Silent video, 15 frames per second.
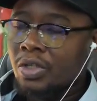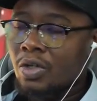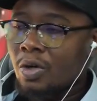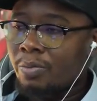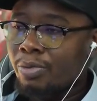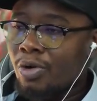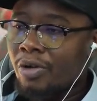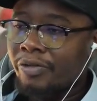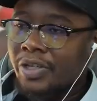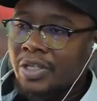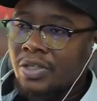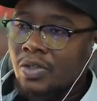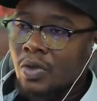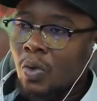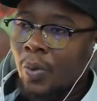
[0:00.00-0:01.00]

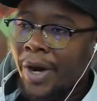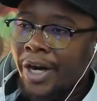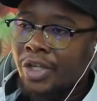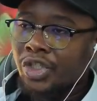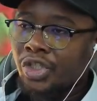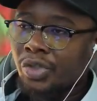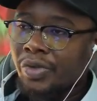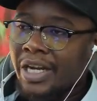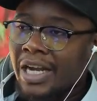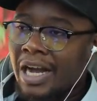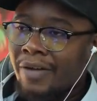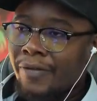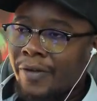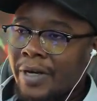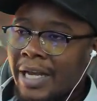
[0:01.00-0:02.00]
province where she
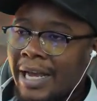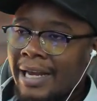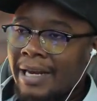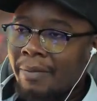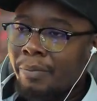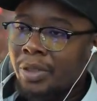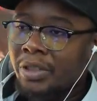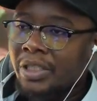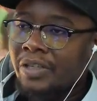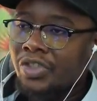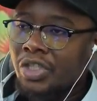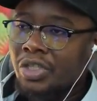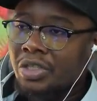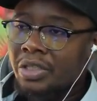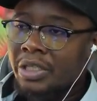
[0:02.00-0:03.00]
recovered, and I believe
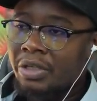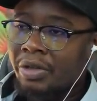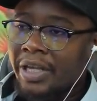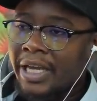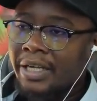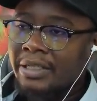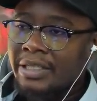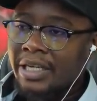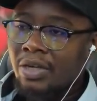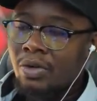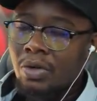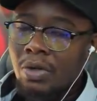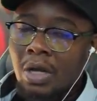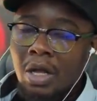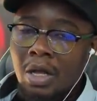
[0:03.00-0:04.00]
she's still there
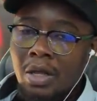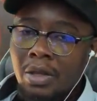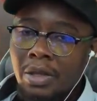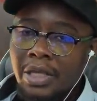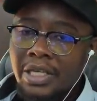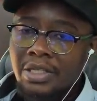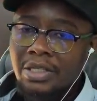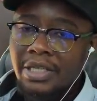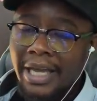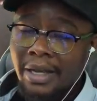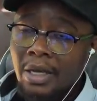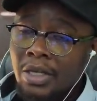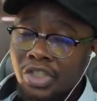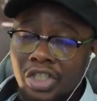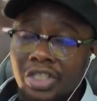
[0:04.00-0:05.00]
till this day.
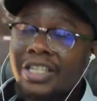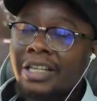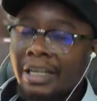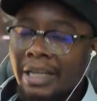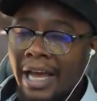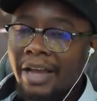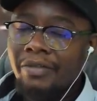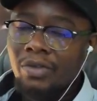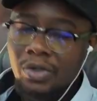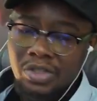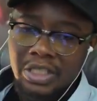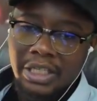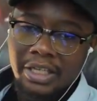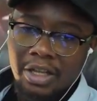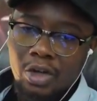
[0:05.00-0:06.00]
She's still alive,
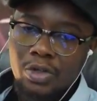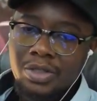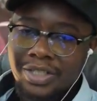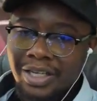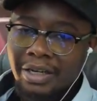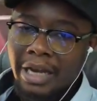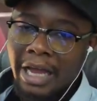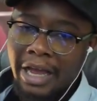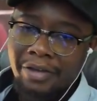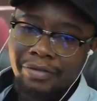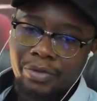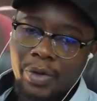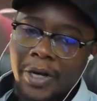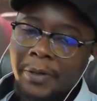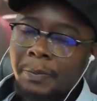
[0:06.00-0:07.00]
still alive,
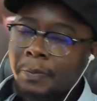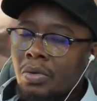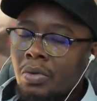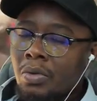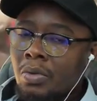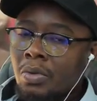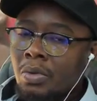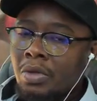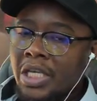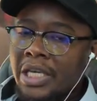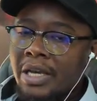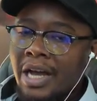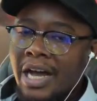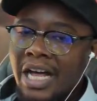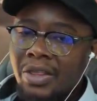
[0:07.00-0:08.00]
right?
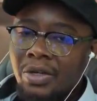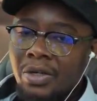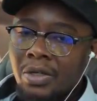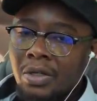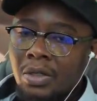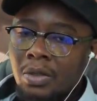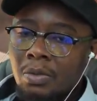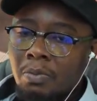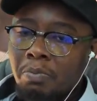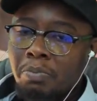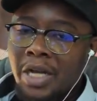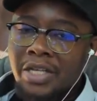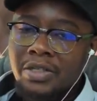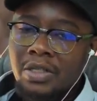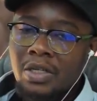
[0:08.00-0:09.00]
The other
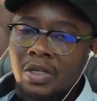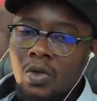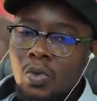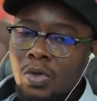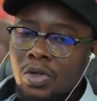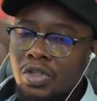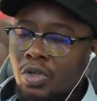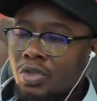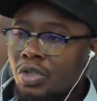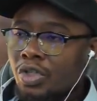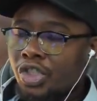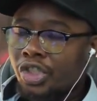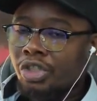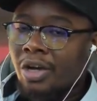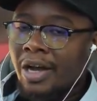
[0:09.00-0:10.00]
person who was also
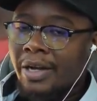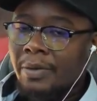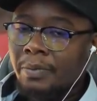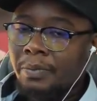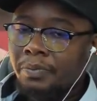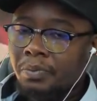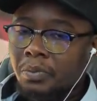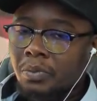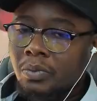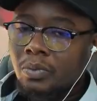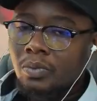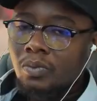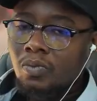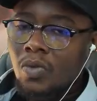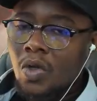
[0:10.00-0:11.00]
shot
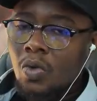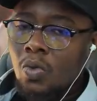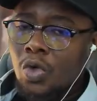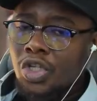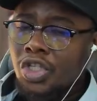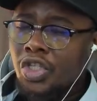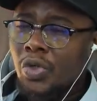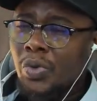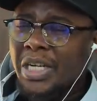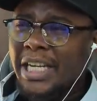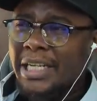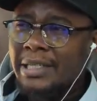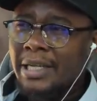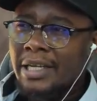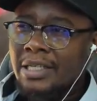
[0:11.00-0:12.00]
was
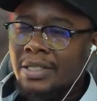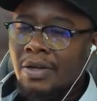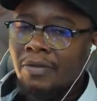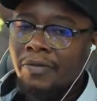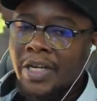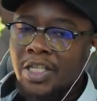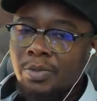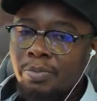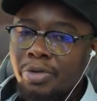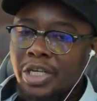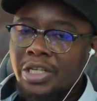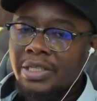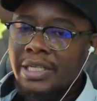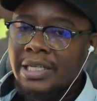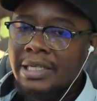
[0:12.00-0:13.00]
UNITA's vice
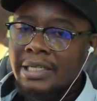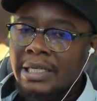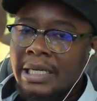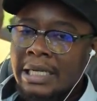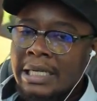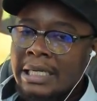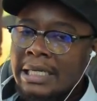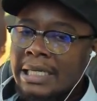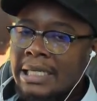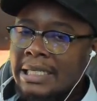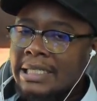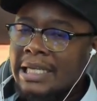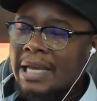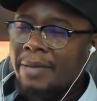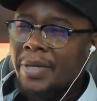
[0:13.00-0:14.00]
president. His
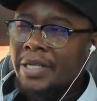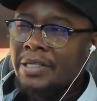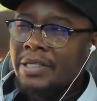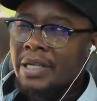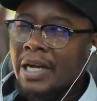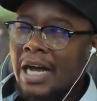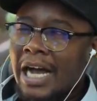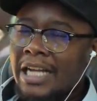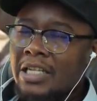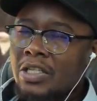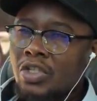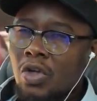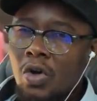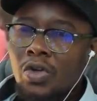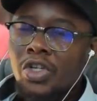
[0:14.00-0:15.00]
name is
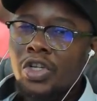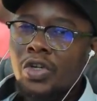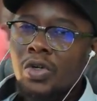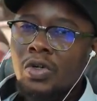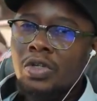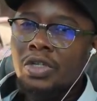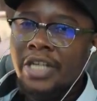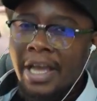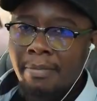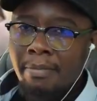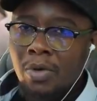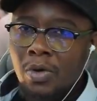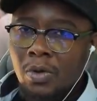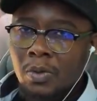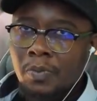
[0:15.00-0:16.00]
Antonio
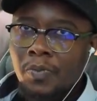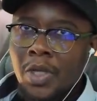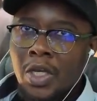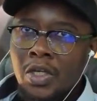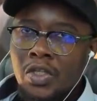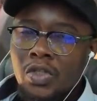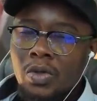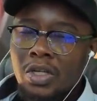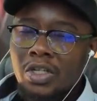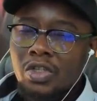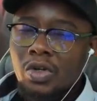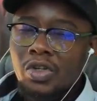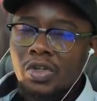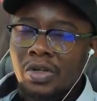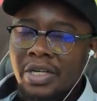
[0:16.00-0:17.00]
Dembo. So
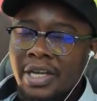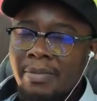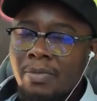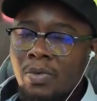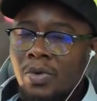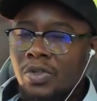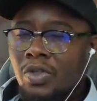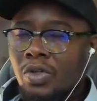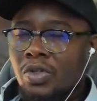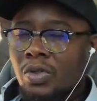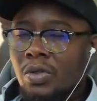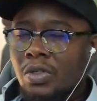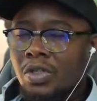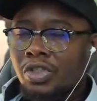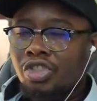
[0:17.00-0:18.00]
Antonio Dembo was
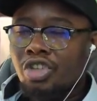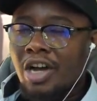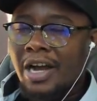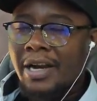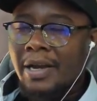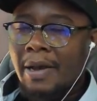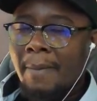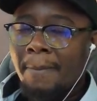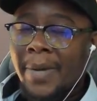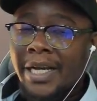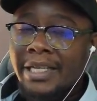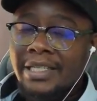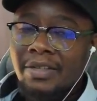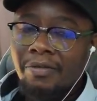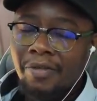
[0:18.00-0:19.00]
also shot, but
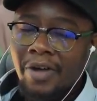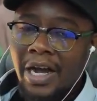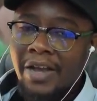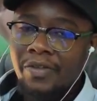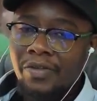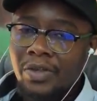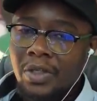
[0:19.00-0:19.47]
he survived.